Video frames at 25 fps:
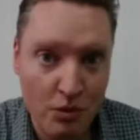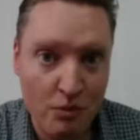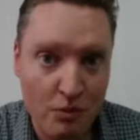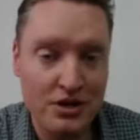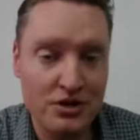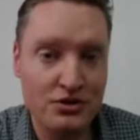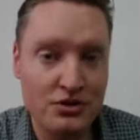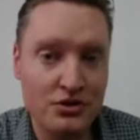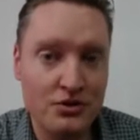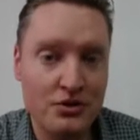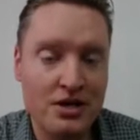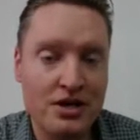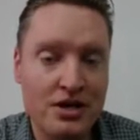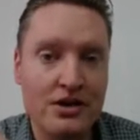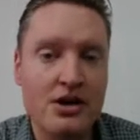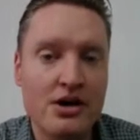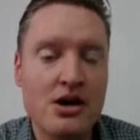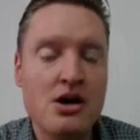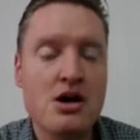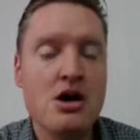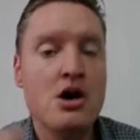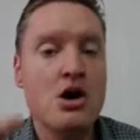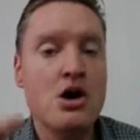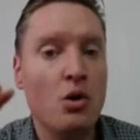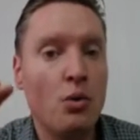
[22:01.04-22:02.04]
what we do here.
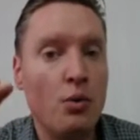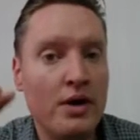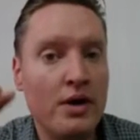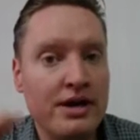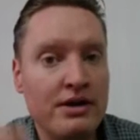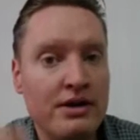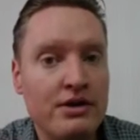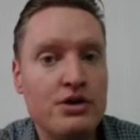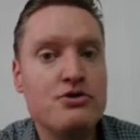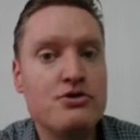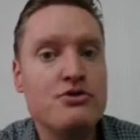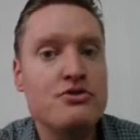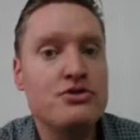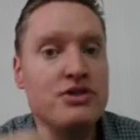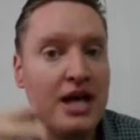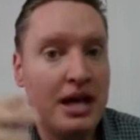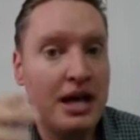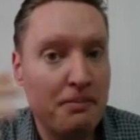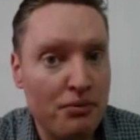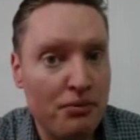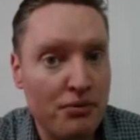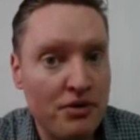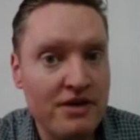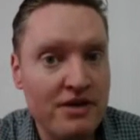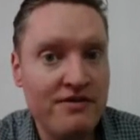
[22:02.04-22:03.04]
We use
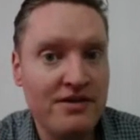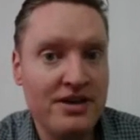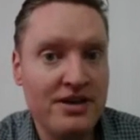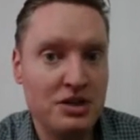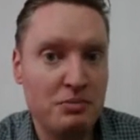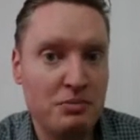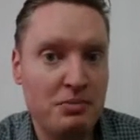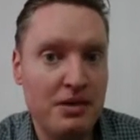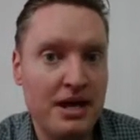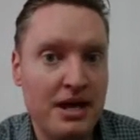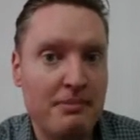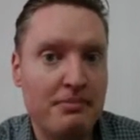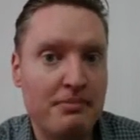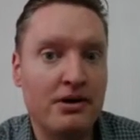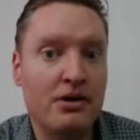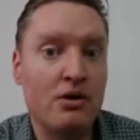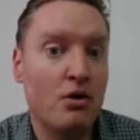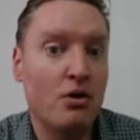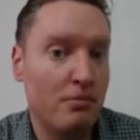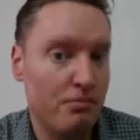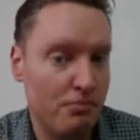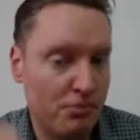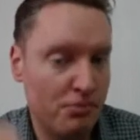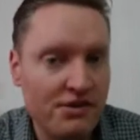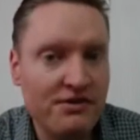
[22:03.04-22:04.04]
a previous paper
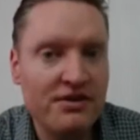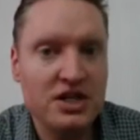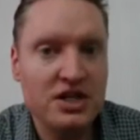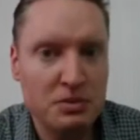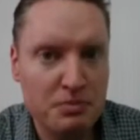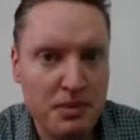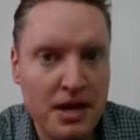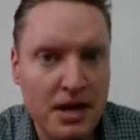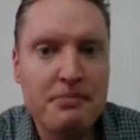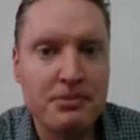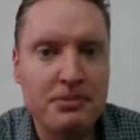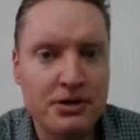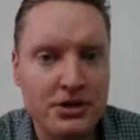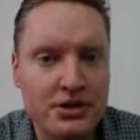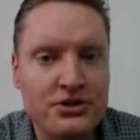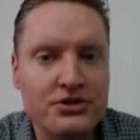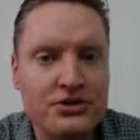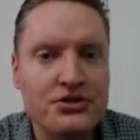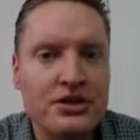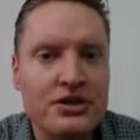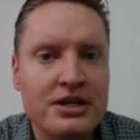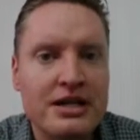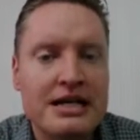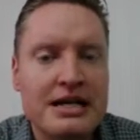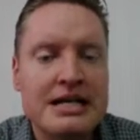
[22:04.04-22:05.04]
or previous
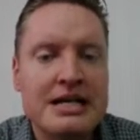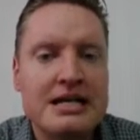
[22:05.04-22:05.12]
papers